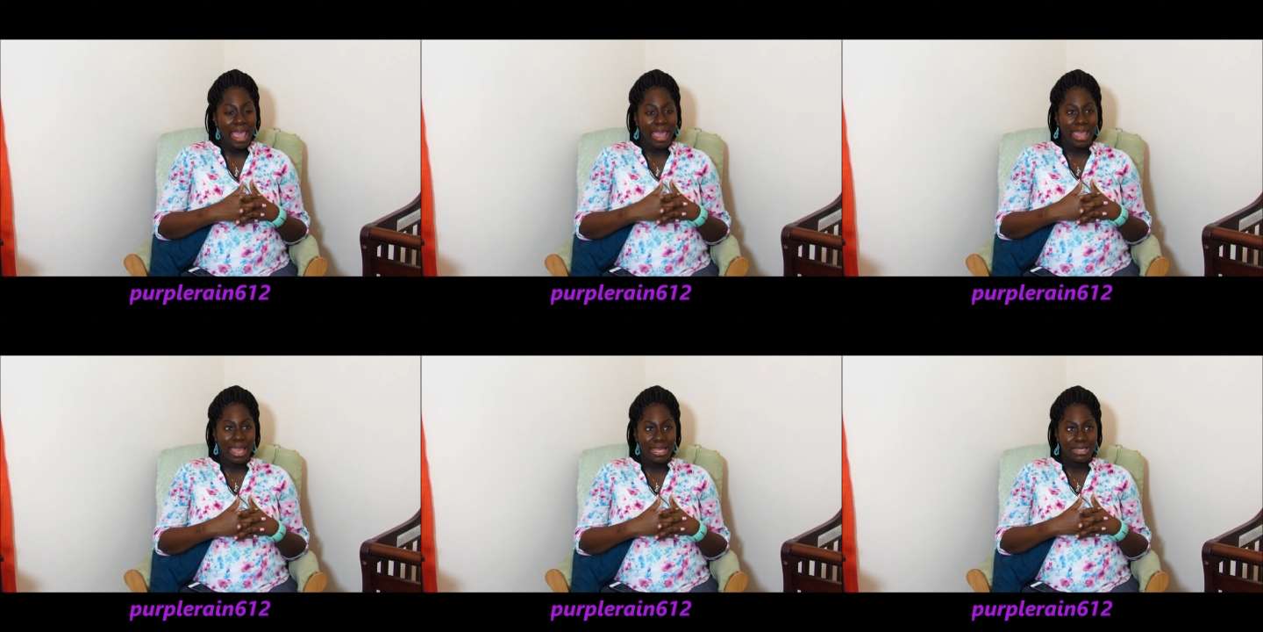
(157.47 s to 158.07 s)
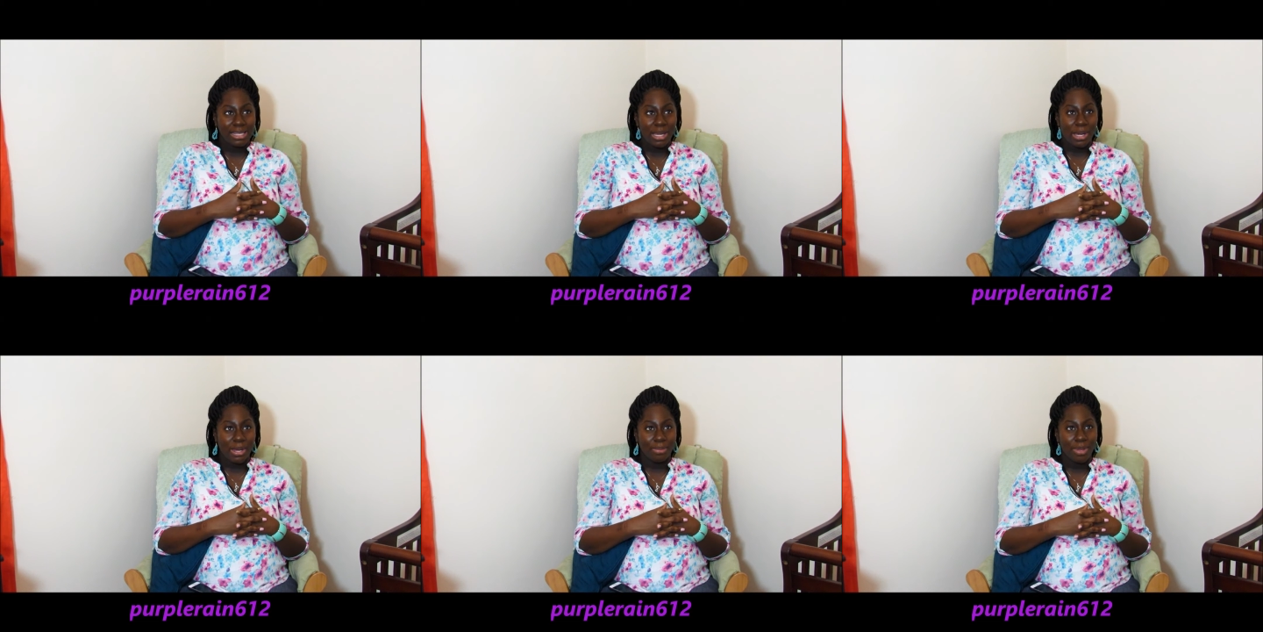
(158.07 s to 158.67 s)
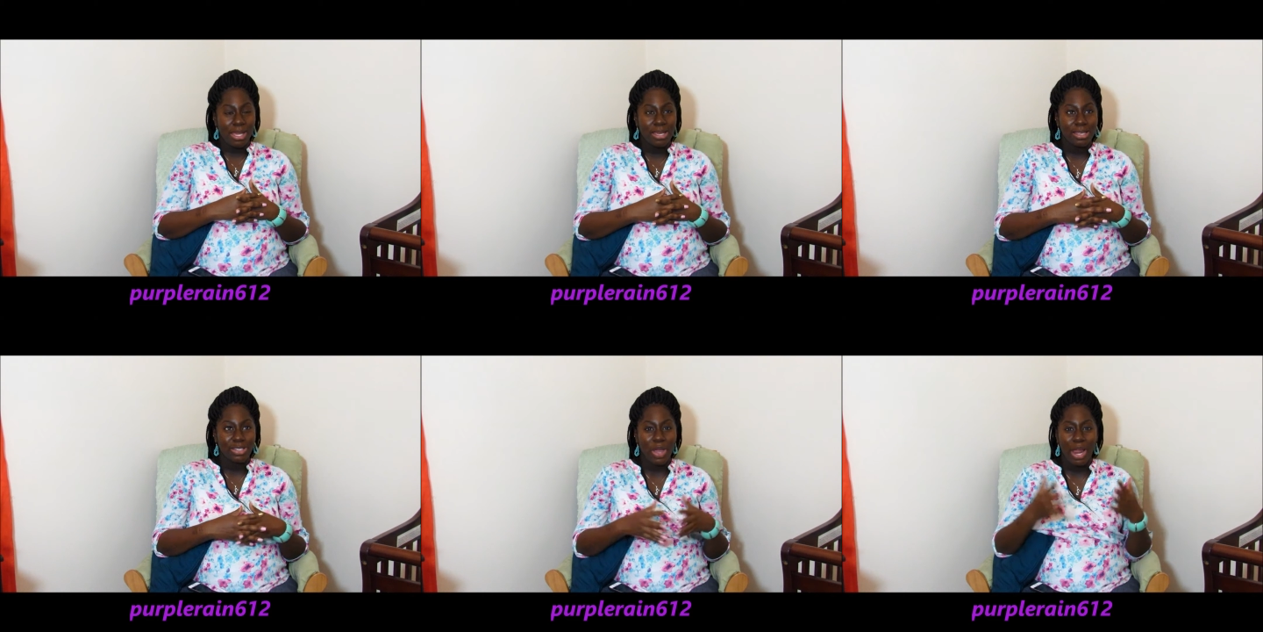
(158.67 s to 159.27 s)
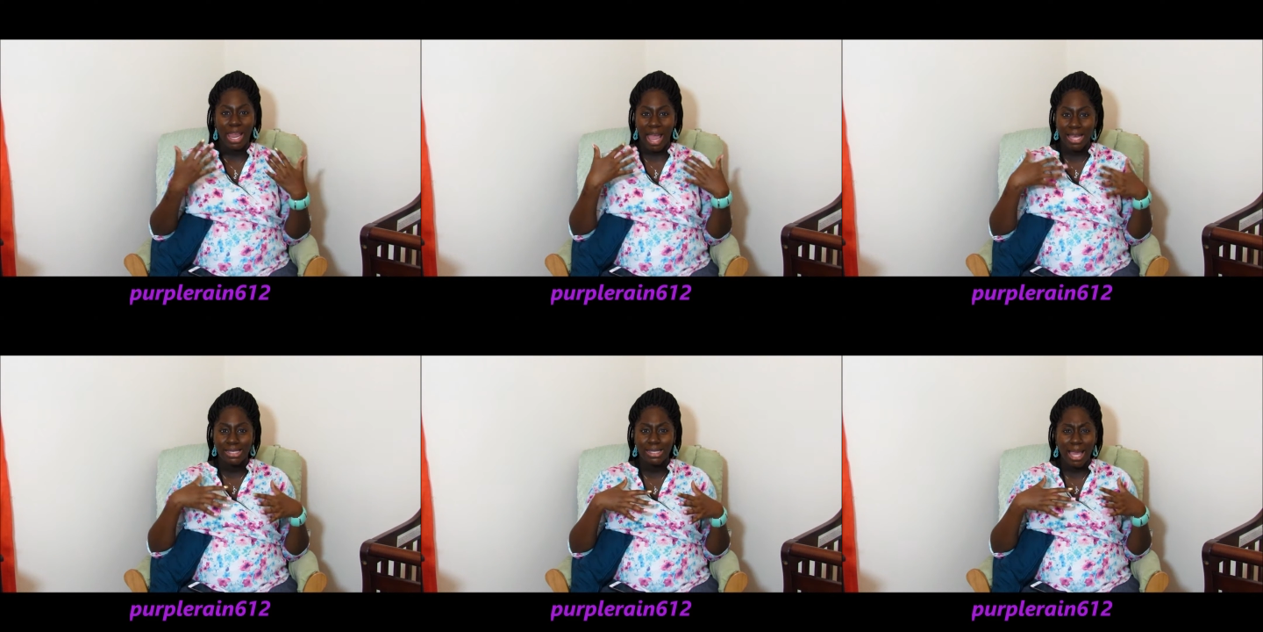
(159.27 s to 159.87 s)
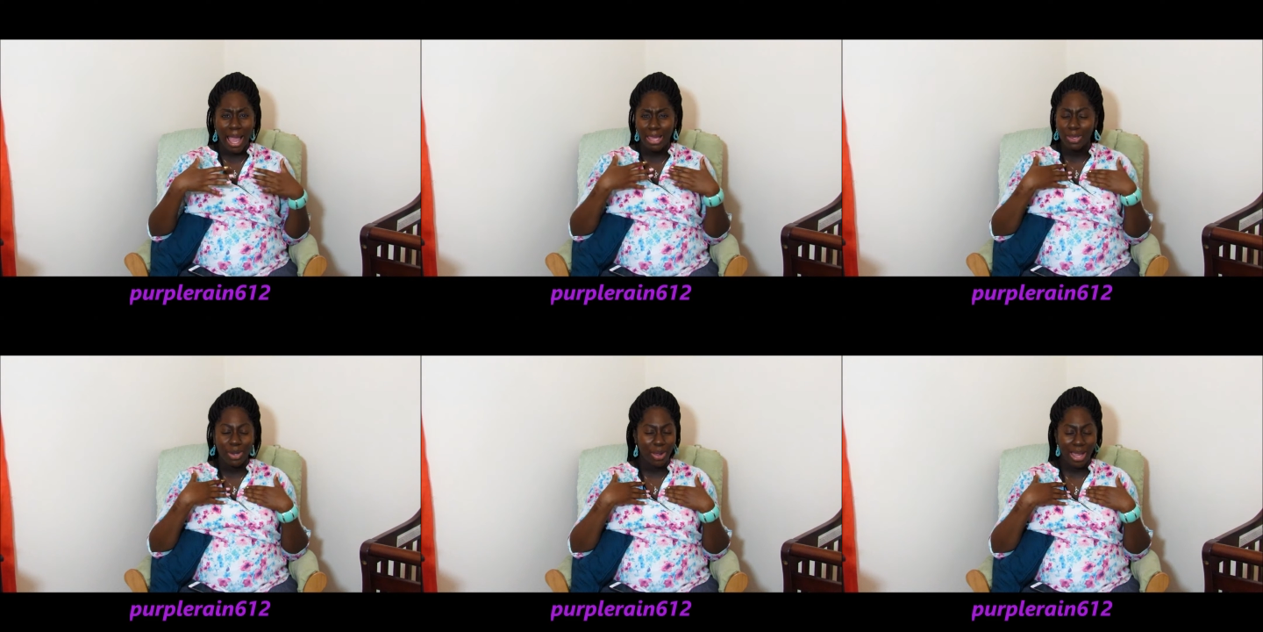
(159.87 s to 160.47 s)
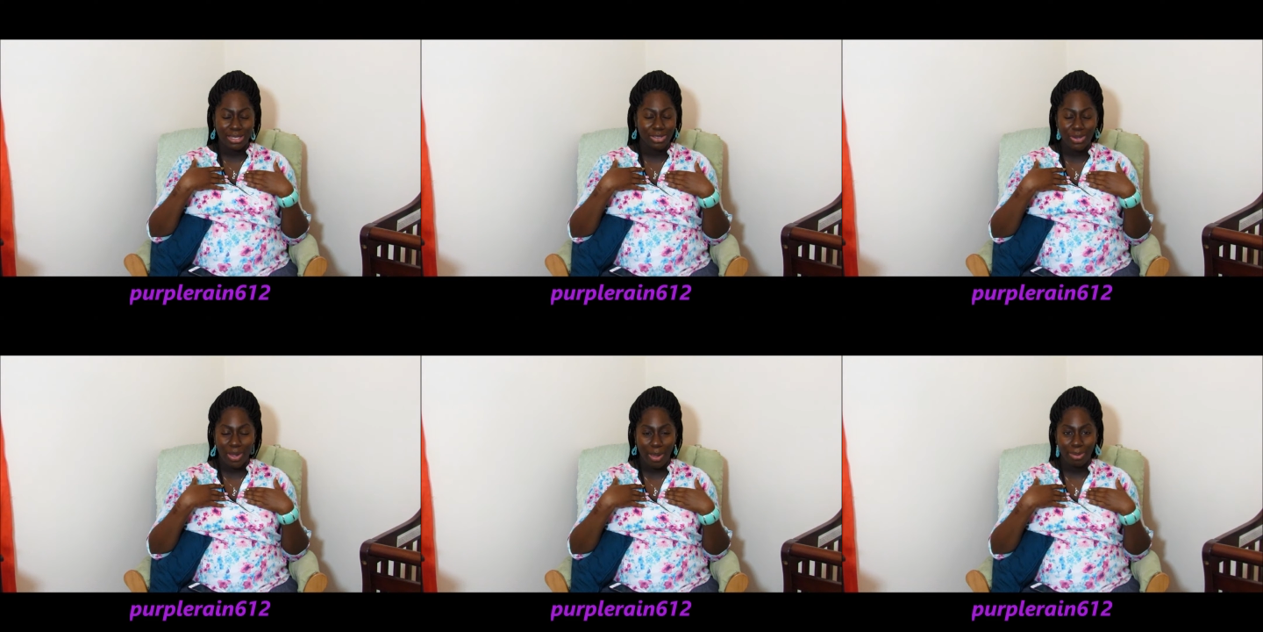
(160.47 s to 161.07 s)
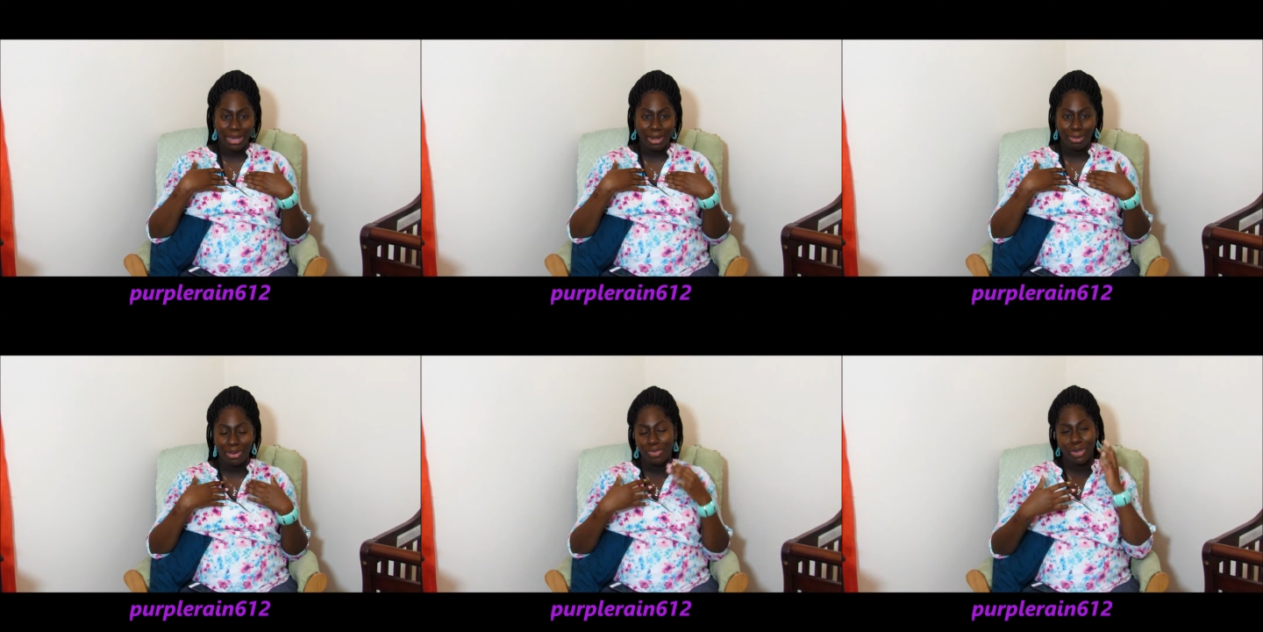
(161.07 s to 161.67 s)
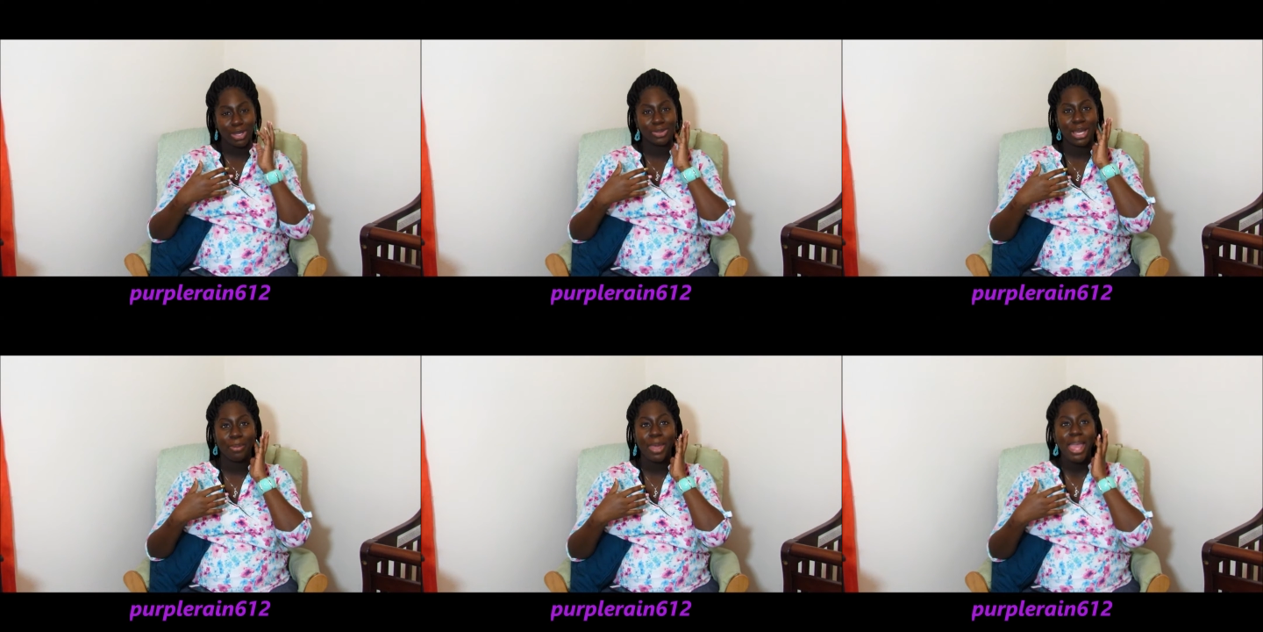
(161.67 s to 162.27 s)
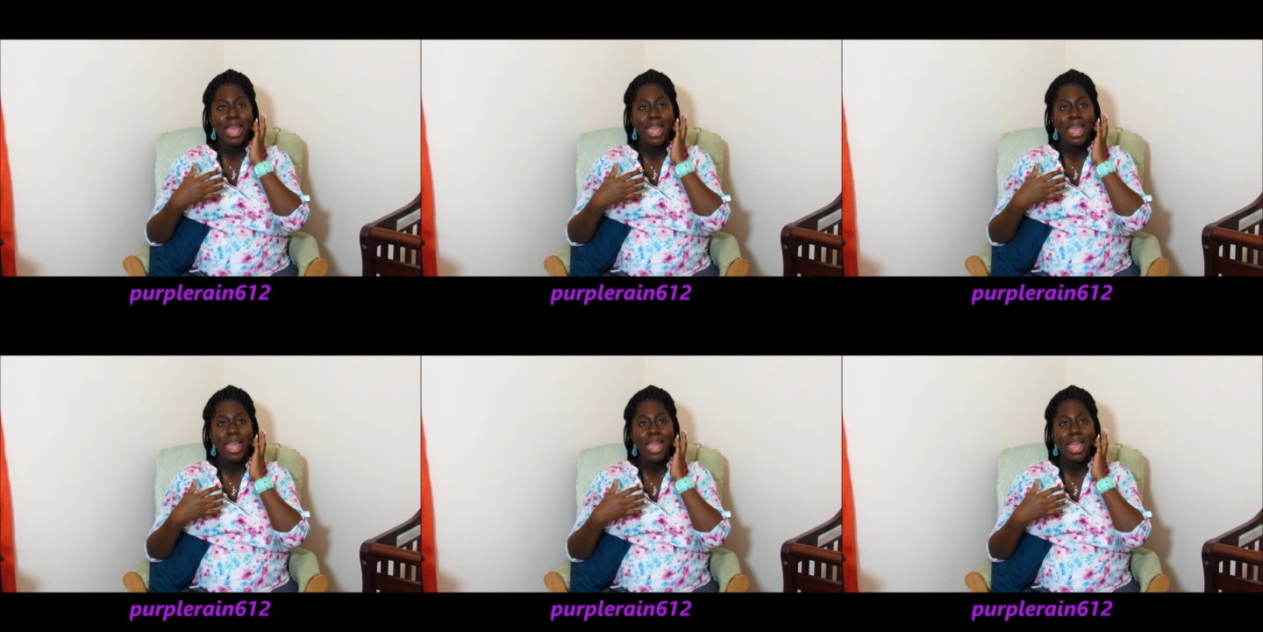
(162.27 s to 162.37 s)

And sorry guys, I've been out of breath for a long time.